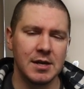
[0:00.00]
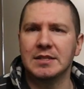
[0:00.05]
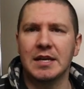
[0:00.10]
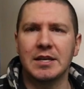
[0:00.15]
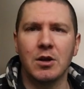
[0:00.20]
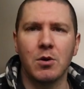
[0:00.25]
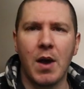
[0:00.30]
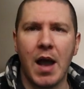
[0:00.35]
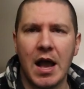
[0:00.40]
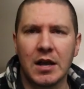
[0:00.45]
I
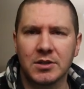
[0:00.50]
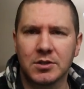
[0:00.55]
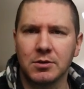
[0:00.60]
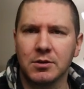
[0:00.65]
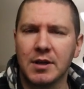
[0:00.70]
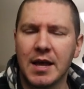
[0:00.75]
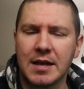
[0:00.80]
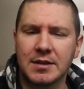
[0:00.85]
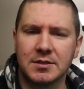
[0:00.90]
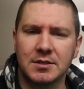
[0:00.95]
know
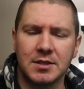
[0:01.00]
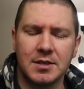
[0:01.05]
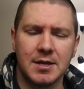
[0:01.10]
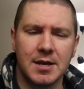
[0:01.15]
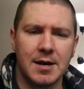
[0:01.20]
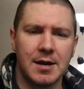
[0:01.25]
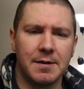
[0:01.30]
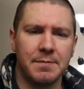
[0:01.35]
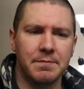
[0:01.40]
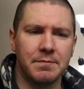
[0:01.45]
Axial has the
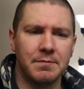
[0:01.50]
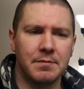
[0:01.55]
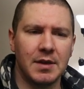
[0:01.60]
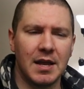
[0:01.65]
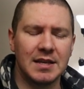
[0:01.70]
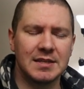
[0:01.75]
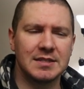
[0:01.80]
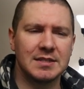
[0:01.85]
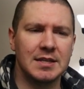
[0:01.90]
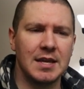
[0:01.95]
um,
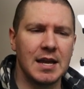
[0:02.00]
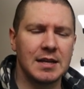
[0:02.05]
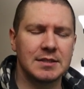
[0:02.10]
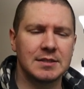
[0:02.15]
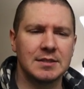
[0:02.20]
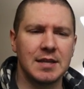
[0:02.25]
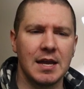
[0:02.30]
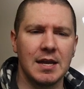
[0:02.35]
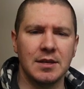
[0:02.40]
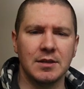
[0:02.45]

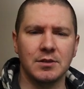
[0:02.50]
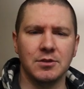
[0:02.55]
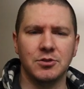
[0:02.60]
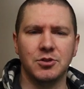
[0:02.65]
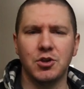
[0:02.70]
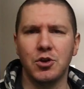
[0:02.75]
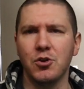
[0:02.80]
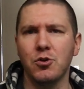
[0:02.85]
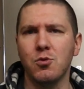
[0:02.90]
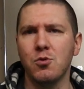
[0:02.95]
SCX10
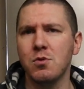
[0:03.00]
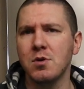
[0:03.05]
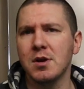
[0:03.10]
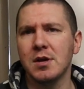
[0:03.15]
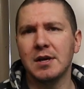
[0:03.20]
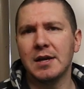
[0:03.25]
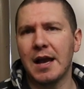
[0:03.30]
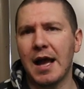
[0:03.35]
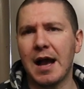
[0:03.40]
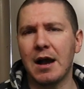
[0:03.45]
2
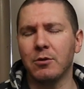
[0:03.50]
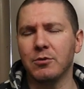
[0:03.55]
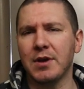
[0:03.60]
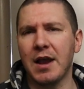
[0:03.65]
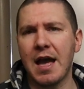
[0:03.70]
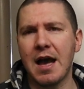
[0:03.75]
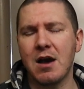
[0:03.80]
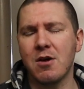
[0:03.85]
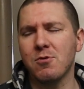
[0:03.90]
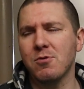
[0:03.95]
out
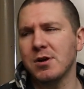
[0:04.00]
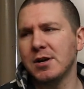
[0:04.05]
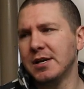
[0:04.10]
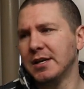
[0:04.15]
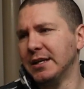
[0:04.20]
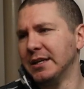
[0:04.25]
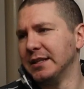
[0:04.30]
now.